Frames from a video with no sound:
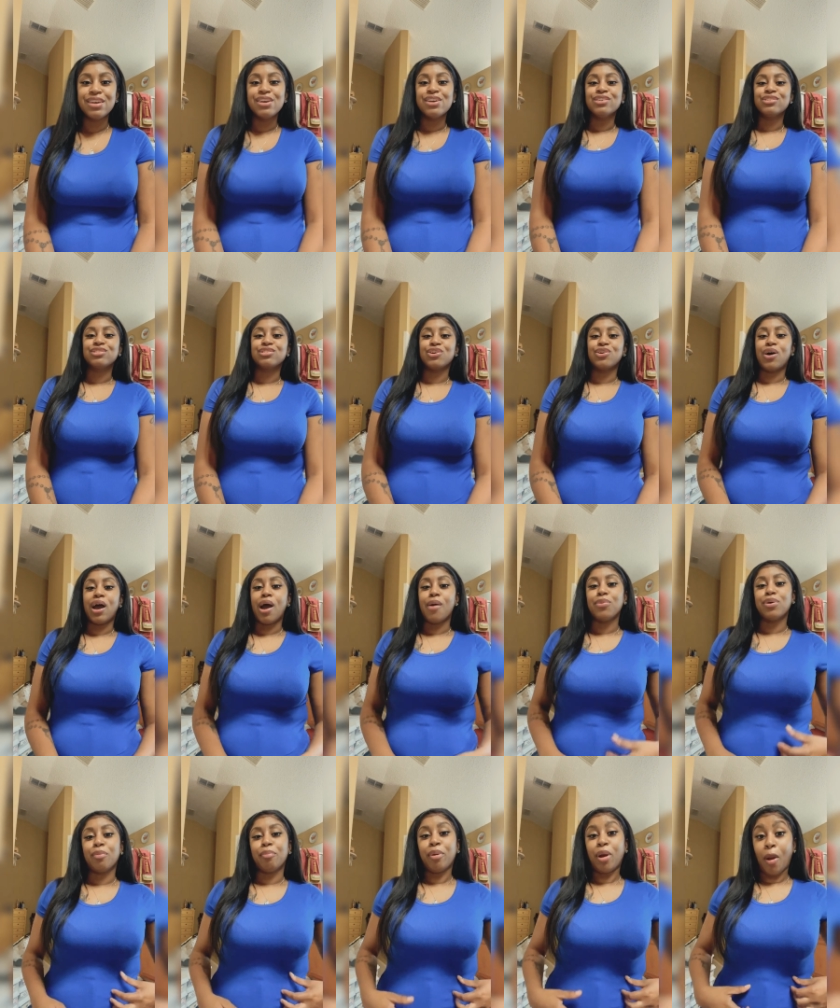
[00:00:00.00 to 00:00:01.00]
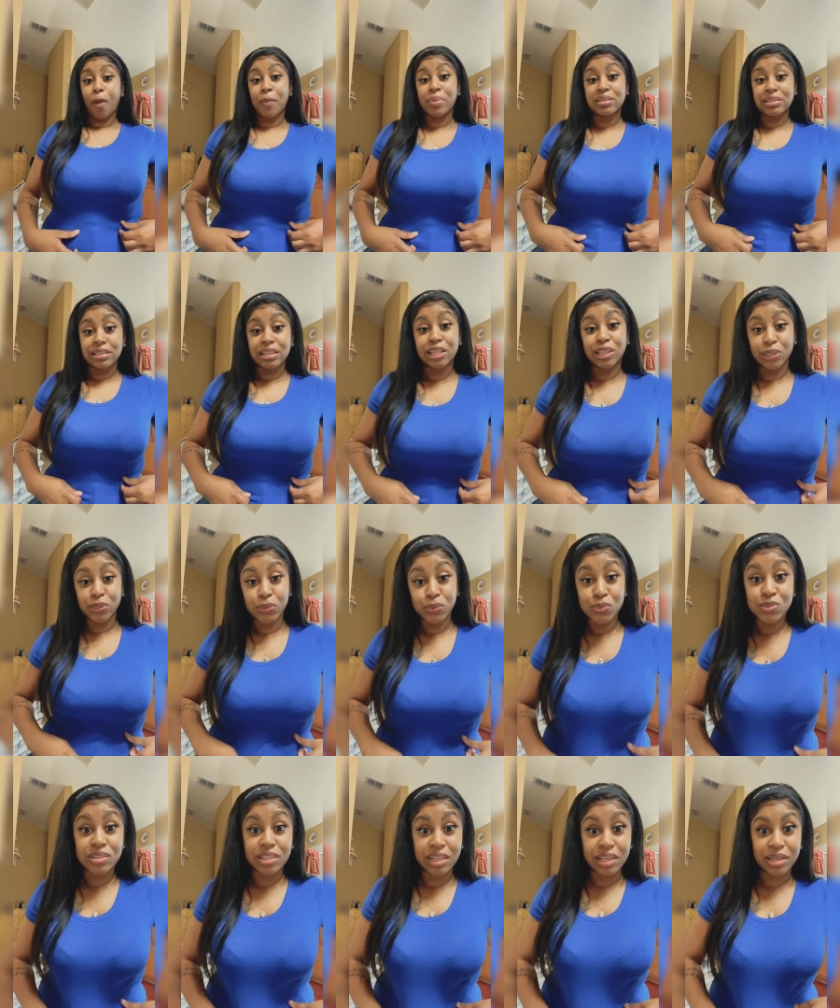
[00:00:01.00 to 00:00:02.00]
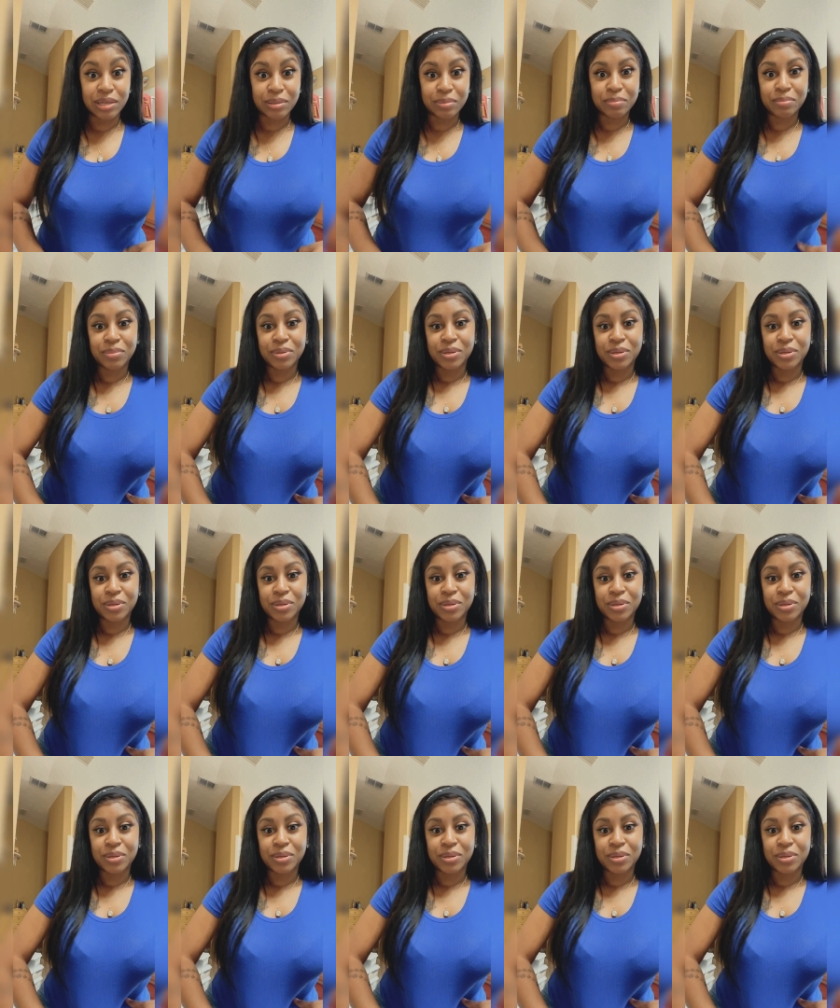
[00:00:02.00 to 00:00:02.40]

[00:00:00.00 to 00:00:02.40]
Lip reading: So I would purposely lose them.